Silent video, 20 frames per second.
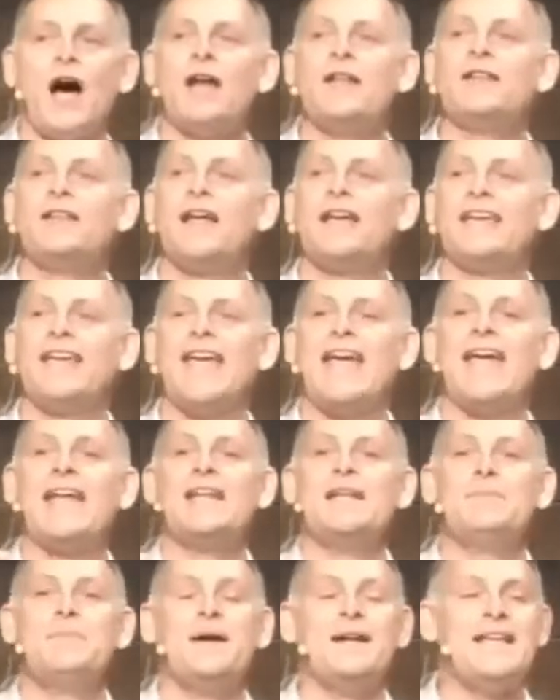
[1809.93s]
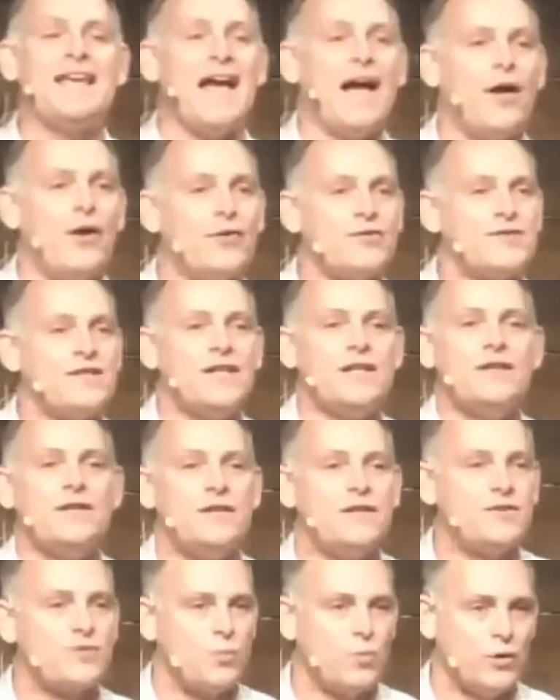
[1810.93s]
unlike anybody else in
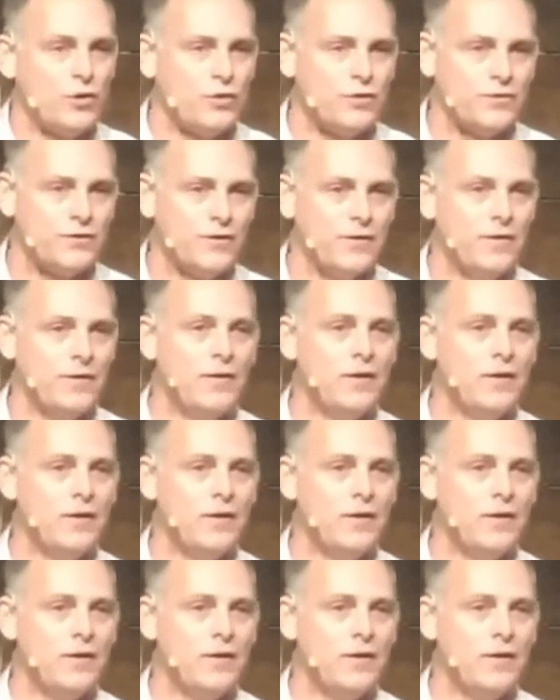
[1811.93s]
this world.